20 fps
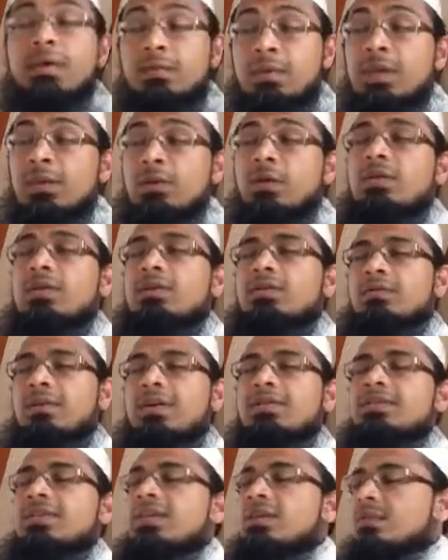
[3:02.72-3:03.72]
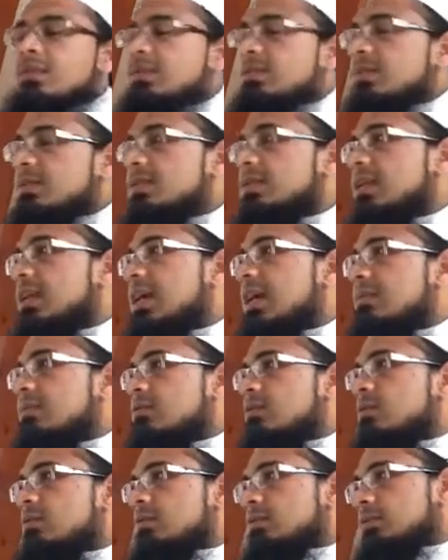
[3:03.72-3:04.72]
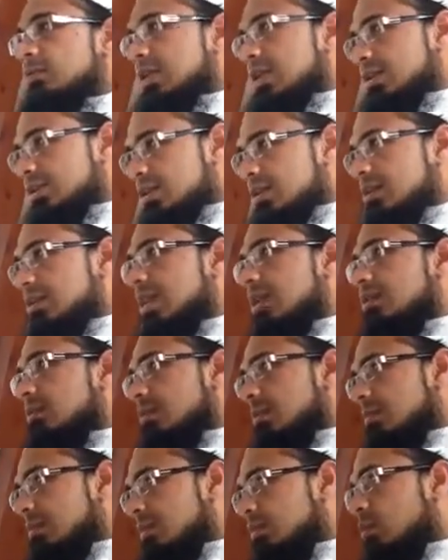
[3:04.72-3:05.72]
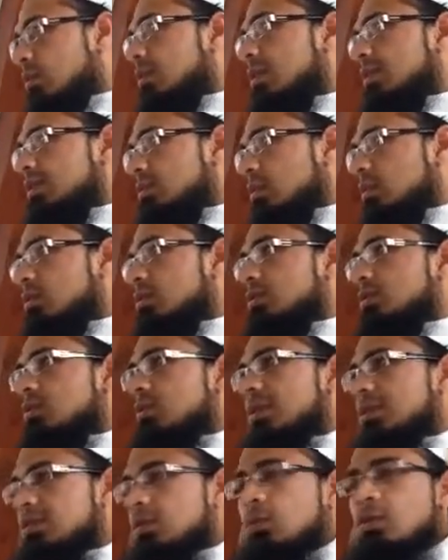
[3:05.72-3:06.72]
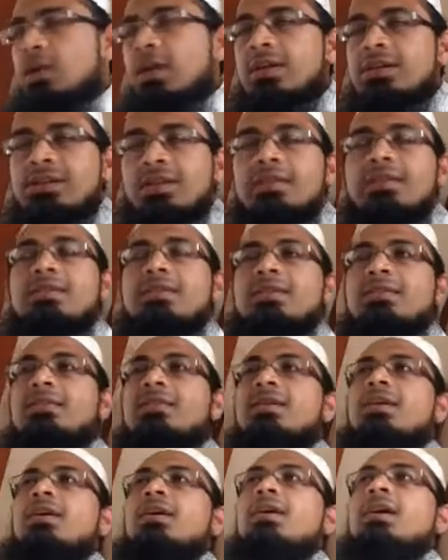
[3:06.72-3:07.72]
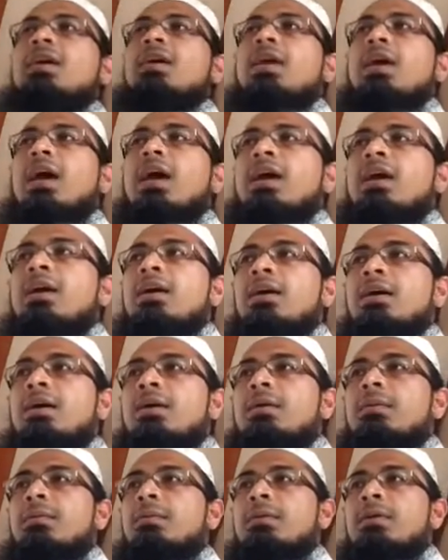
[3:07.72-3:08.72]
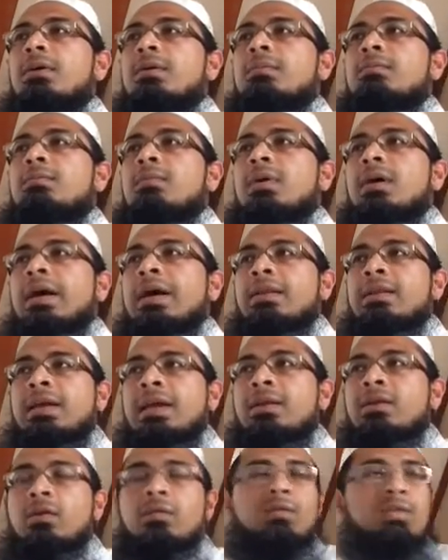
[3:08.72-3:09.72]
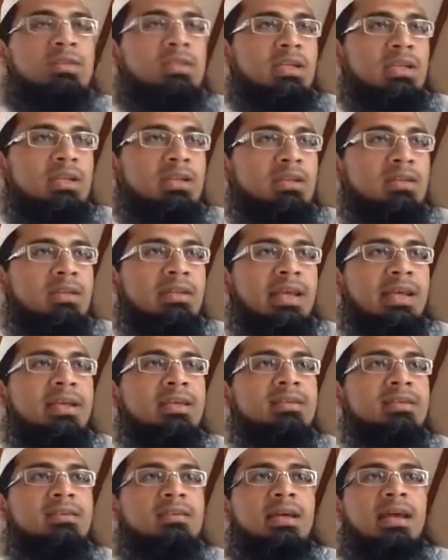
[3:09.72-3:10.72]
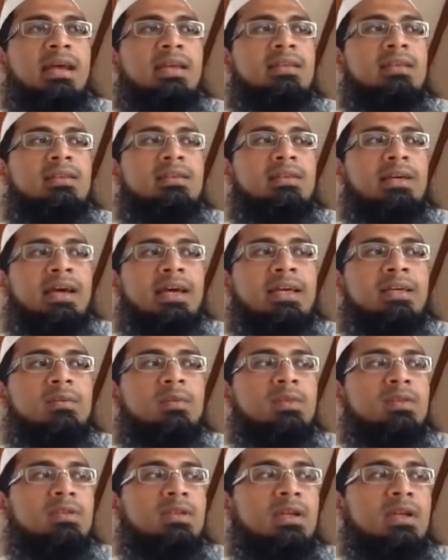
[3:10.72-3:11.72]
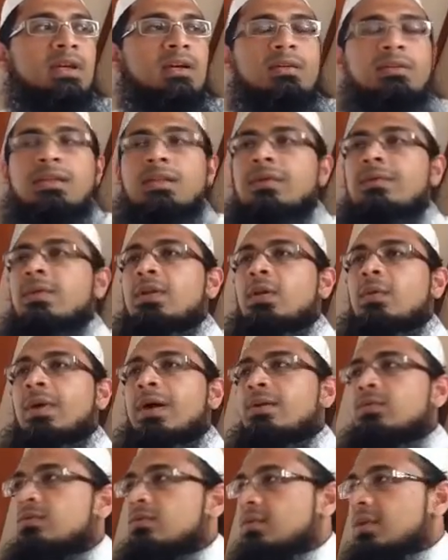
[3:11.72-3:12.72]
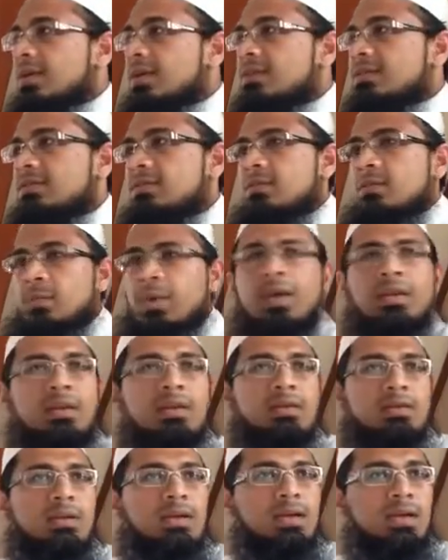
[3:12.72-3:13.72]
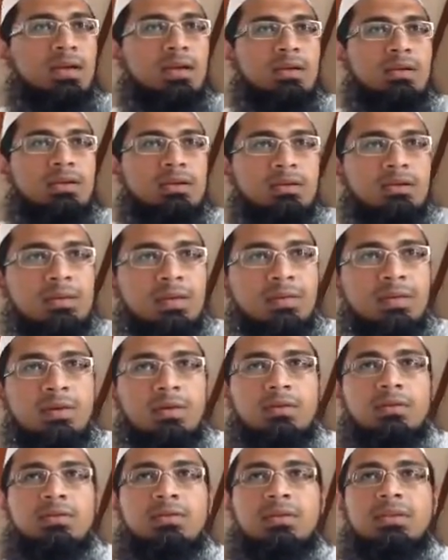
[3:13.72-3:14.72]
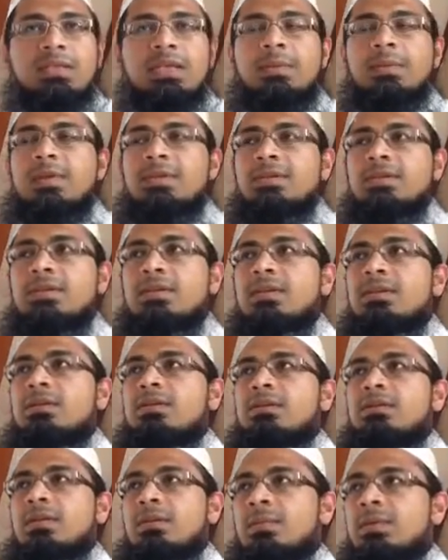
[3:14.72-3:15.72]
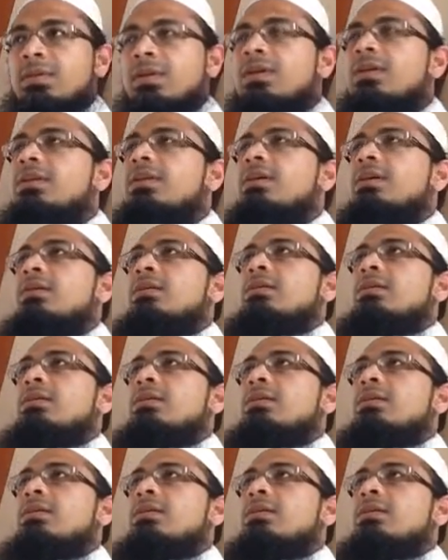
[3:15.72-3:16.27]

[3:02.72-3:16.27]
we know that fasting was prescribed for the nations that were before us also, as the Quran tells us. And obviously the days and the times that they were required to fast varied. They were not the same as Ramadan,